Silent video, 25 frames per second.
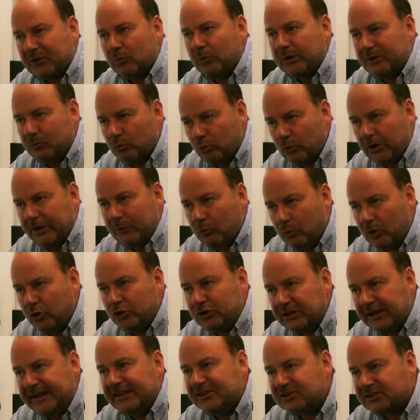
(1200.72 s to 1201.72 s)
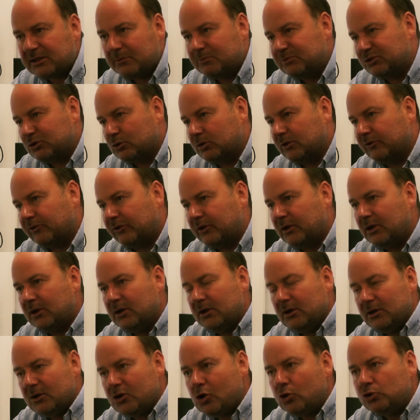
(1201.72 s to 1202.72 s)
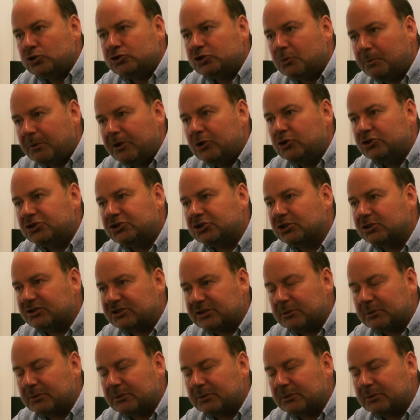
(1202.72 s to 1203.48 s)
We would need some sort of contribution,